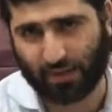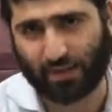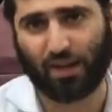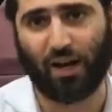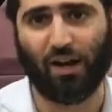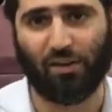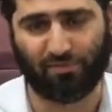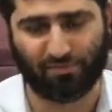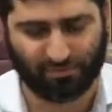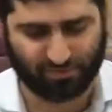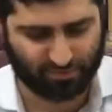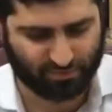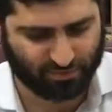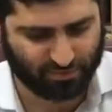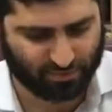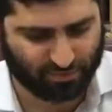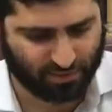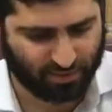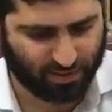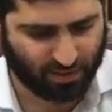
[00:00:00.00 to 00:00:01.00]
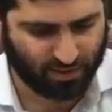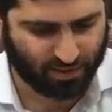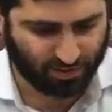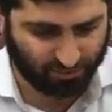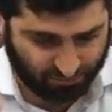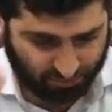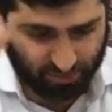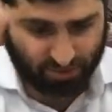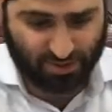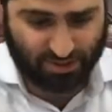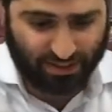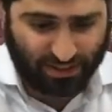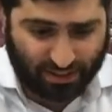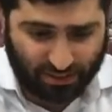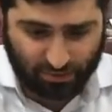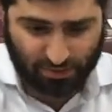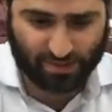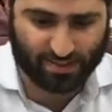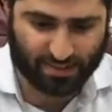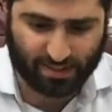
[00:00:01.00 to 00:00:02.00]
chaf. The first
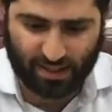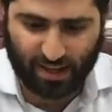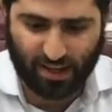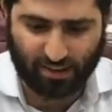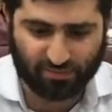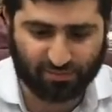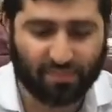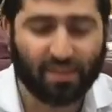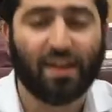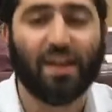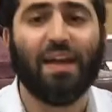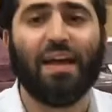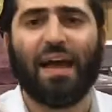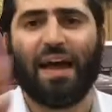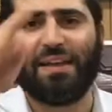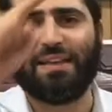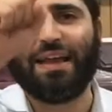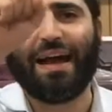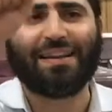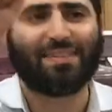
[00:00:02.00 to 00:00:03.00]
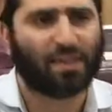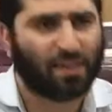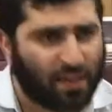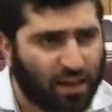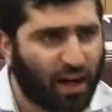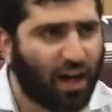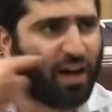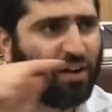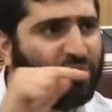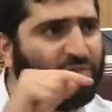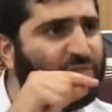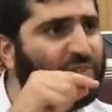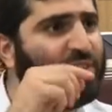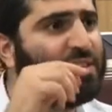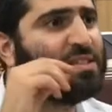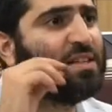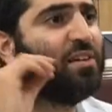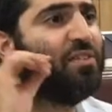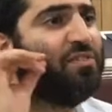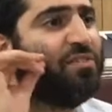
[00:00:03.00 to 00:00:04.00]
letter is chaf. And that chaf
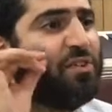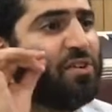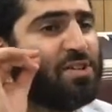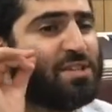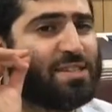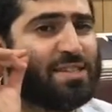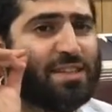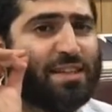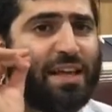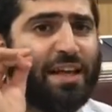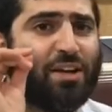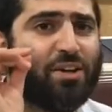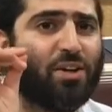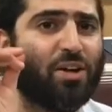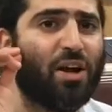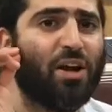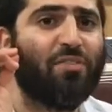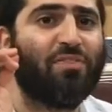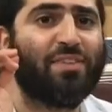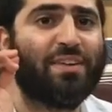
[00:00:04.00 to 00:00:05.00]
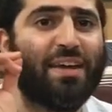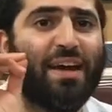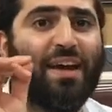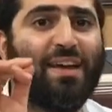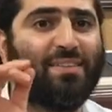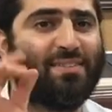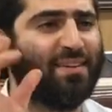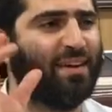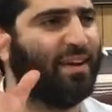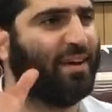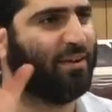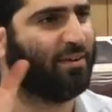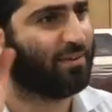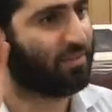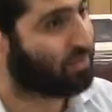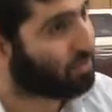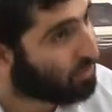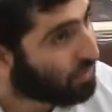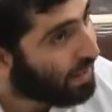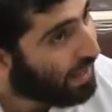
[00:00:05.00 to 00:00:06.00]
is the first letter of
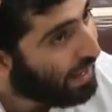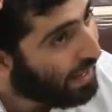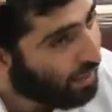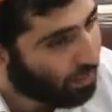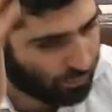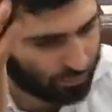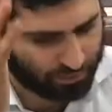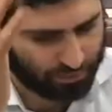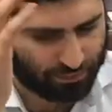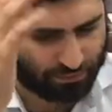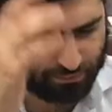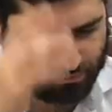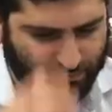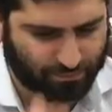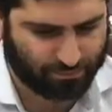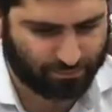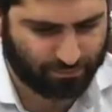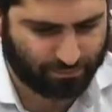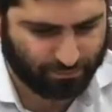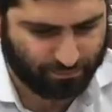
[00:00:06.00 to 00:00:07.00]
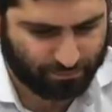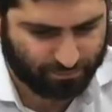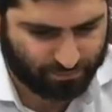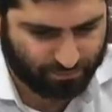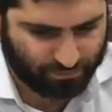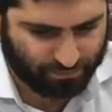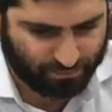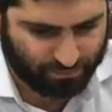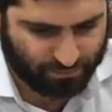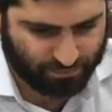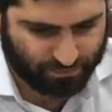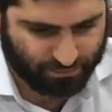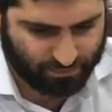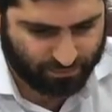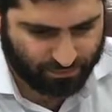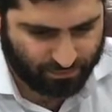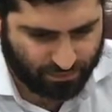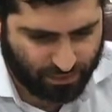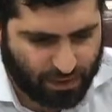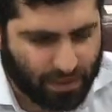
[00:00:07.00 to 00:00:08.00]
keter, crown.
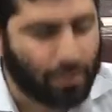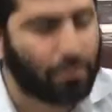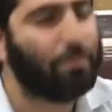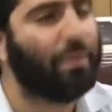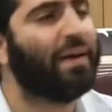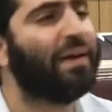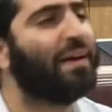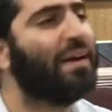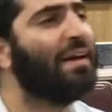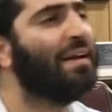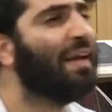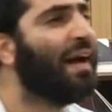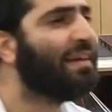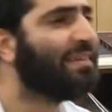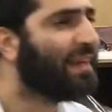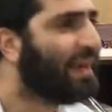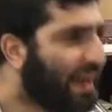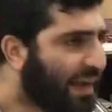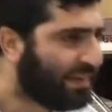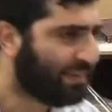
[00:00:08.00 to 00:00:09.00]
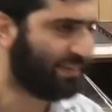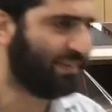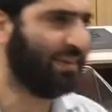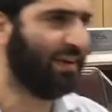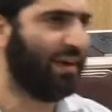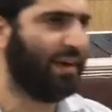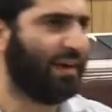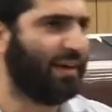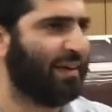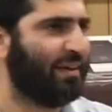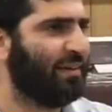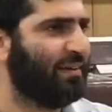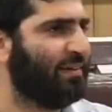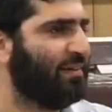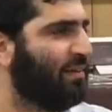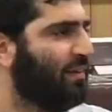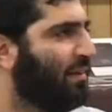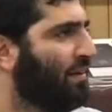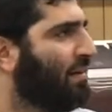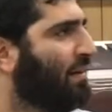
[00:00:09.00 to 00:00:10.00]
Bichinat ekye.
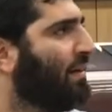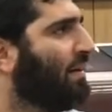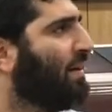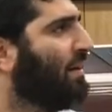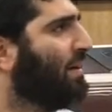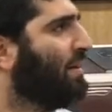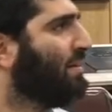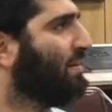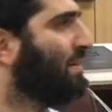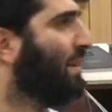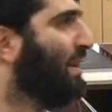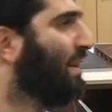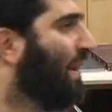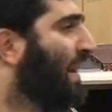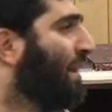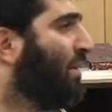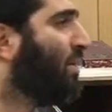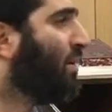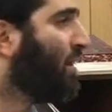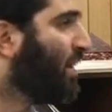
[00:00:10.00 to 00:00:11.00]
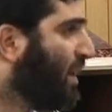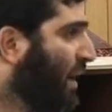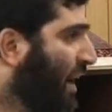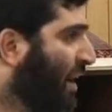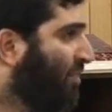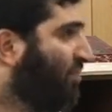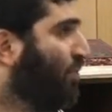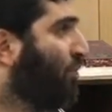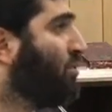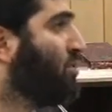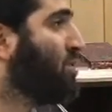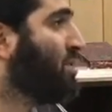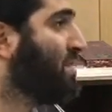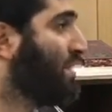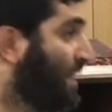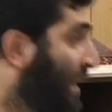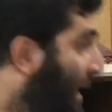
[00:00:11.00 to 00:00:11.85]
The letter Chaf, which is